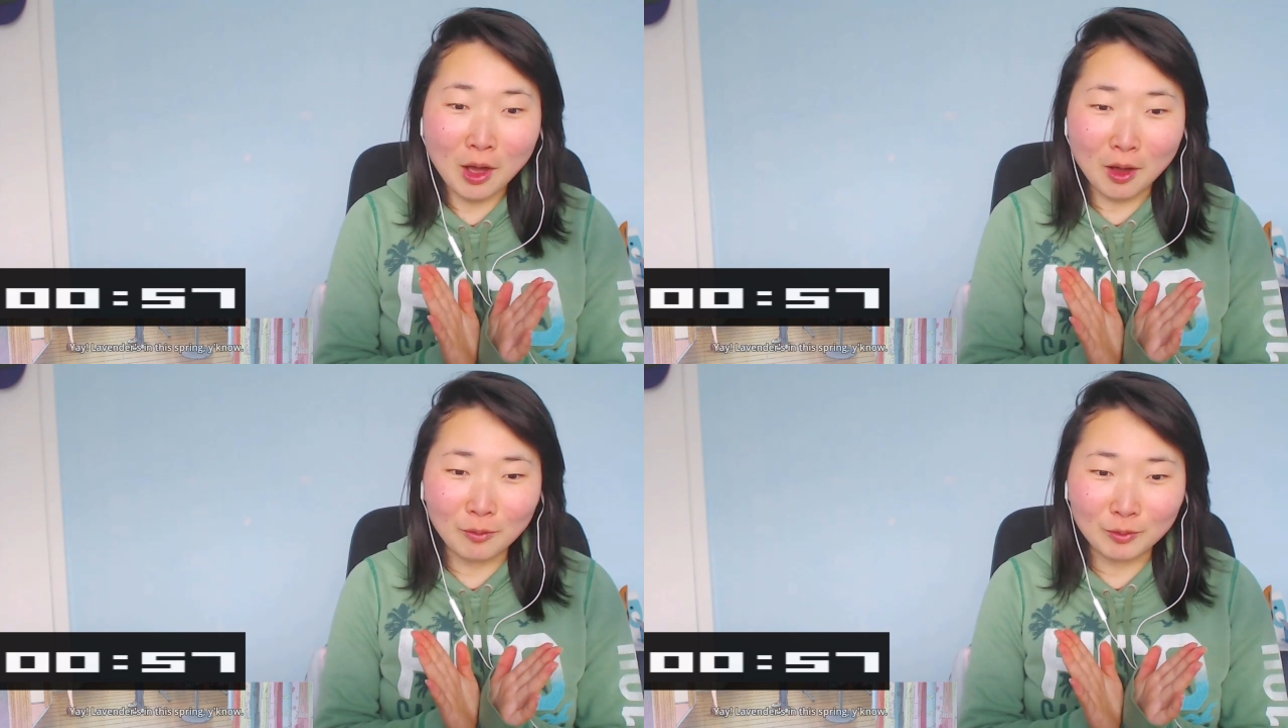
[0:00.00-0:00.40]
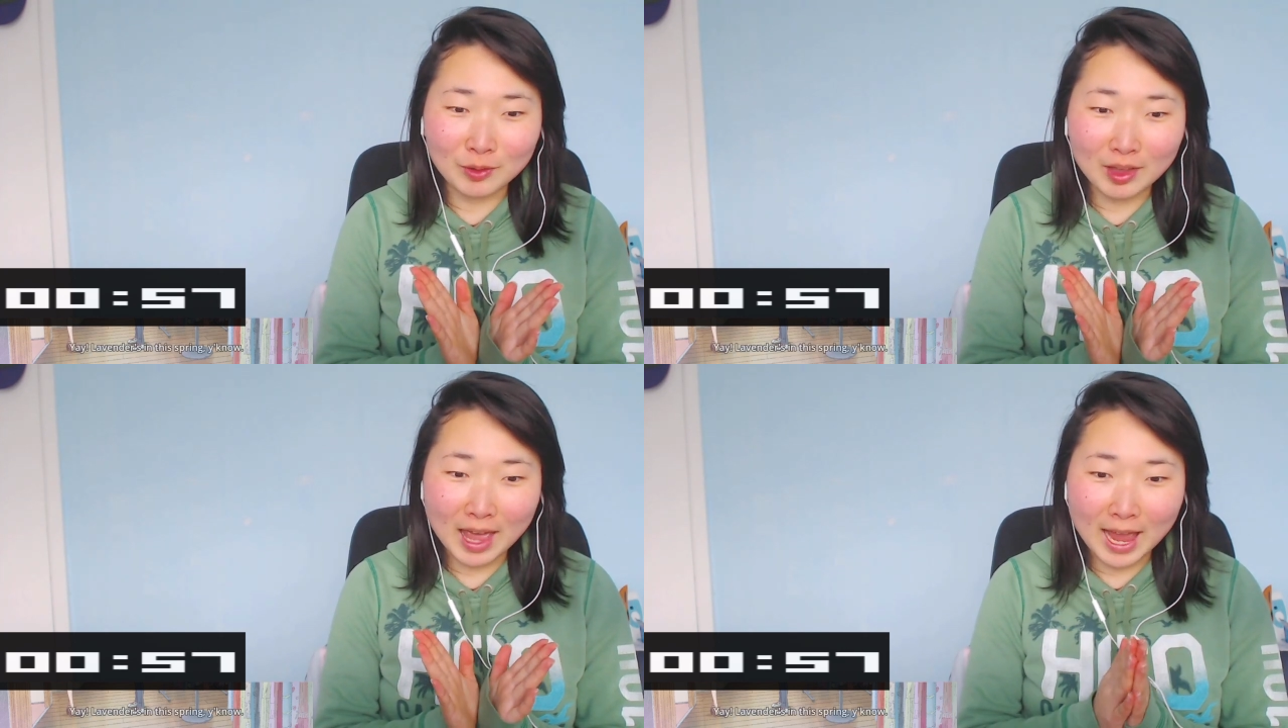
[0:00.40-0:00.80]
of an
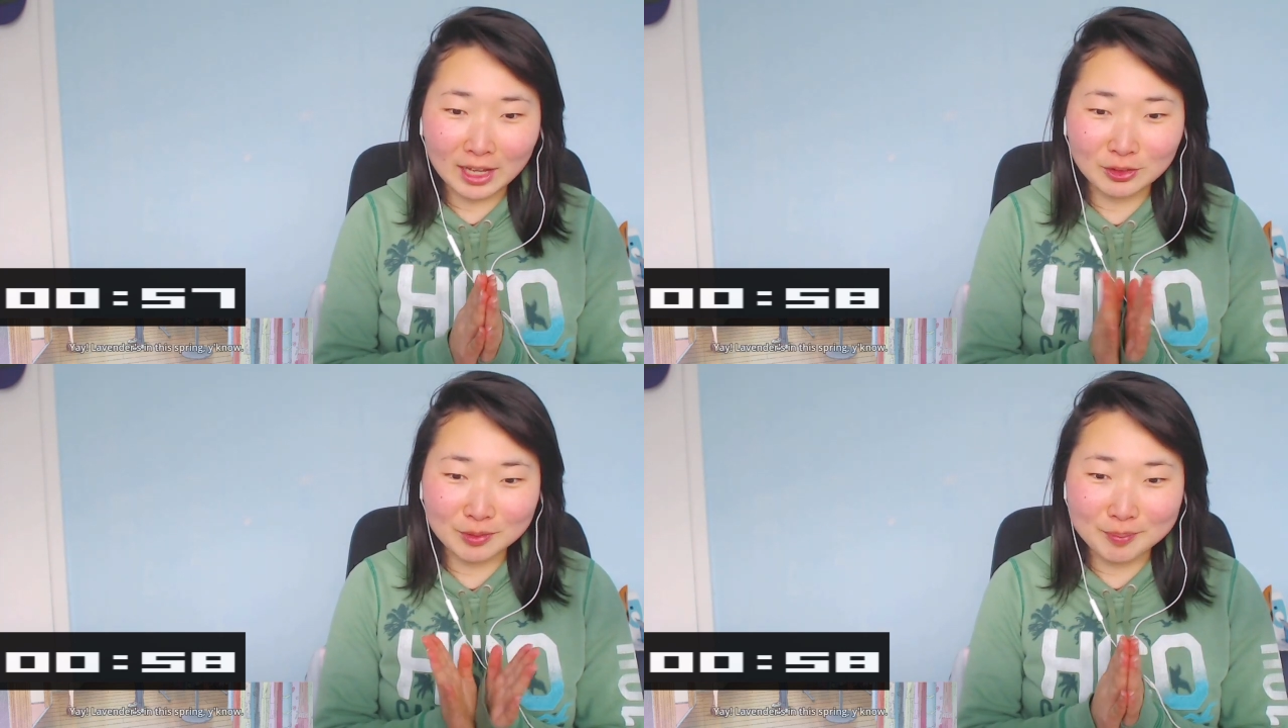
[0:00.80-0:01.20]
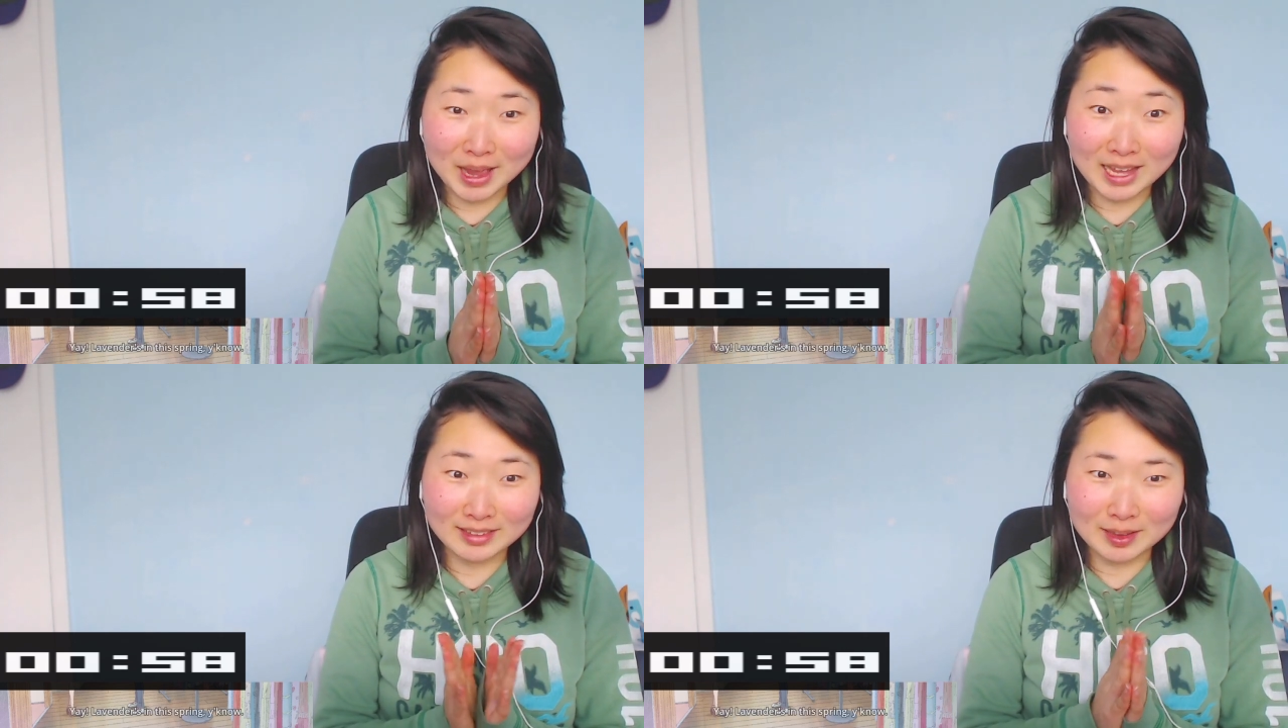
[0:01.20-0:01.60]

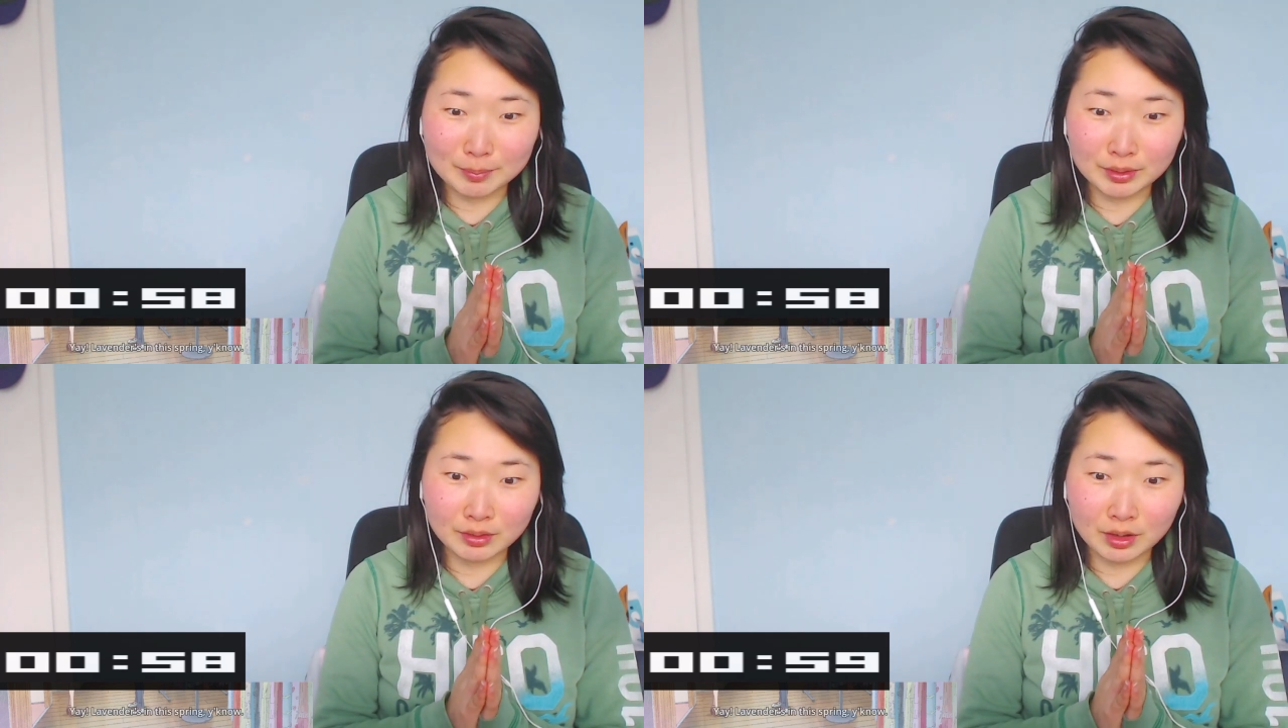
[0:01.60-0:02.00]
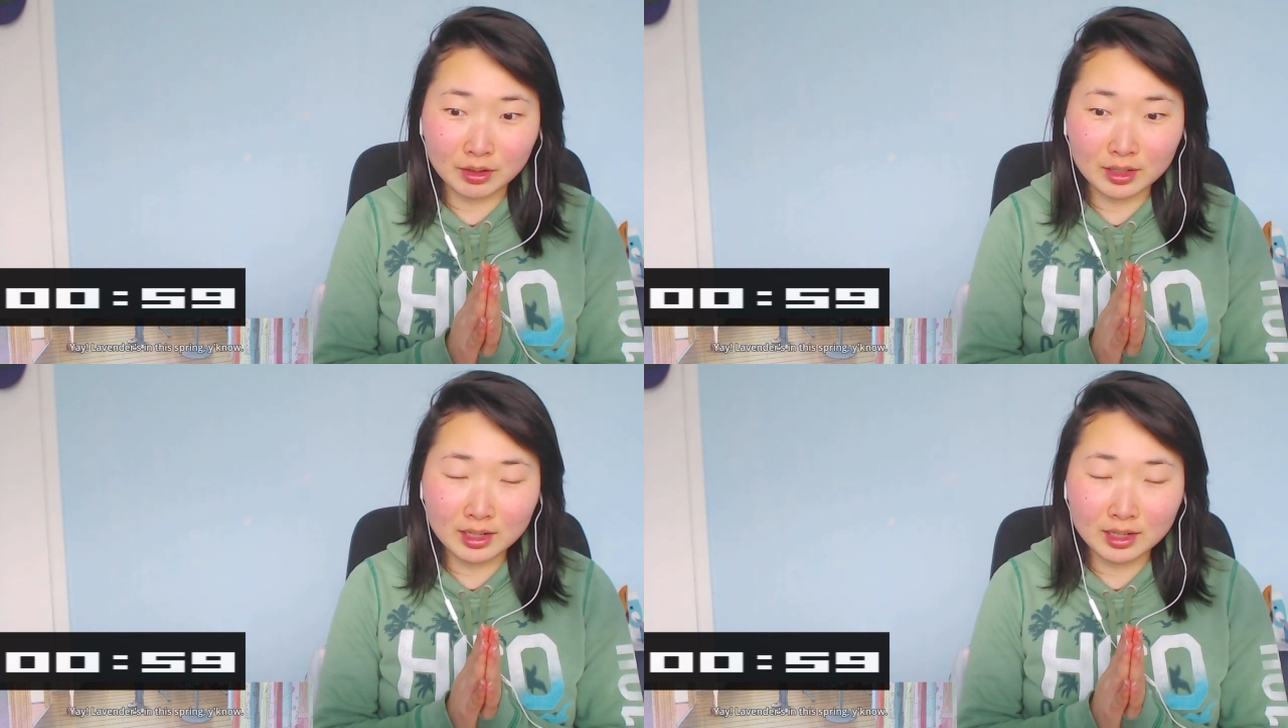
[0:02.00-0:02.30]
action-packed episode.